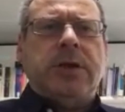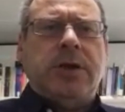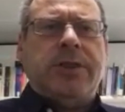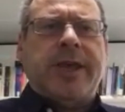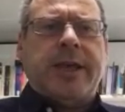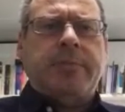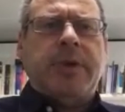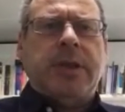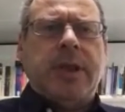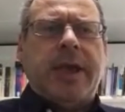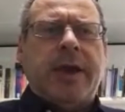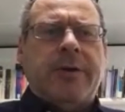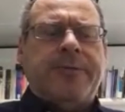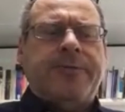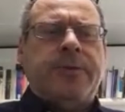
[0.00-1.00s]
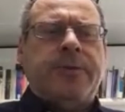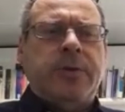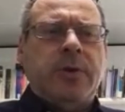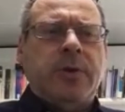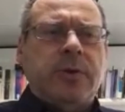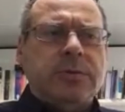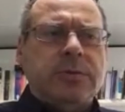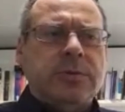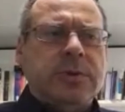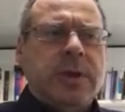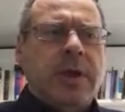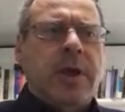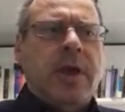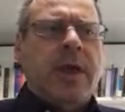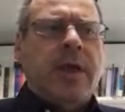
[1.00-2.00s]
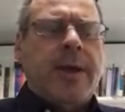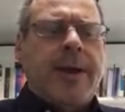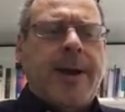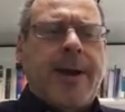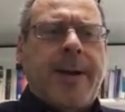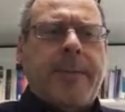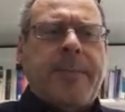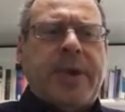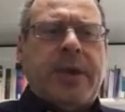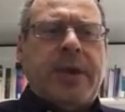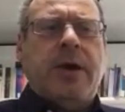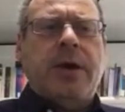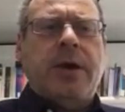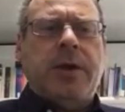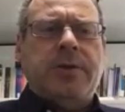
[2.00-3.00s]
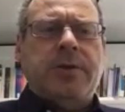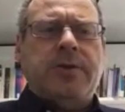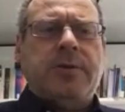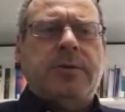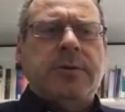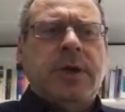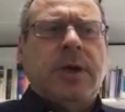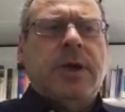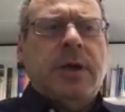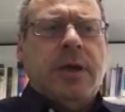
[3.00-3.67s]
on that Monday afternoon because